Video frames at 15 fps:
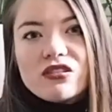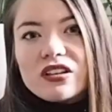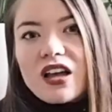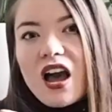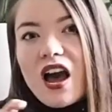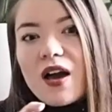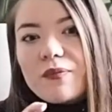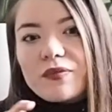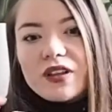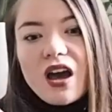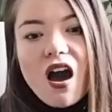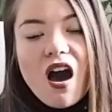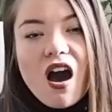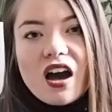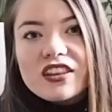
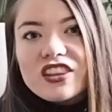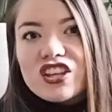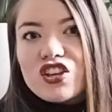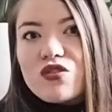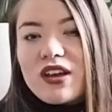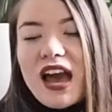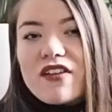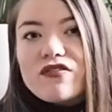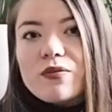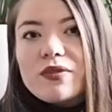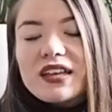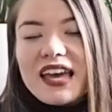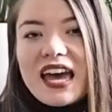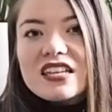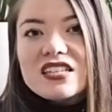card that you get from the
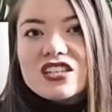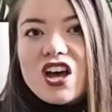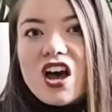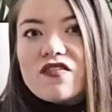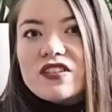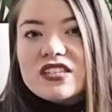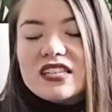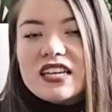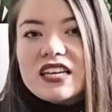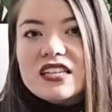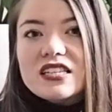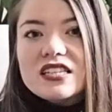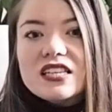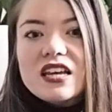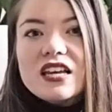guest
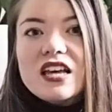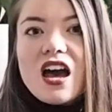services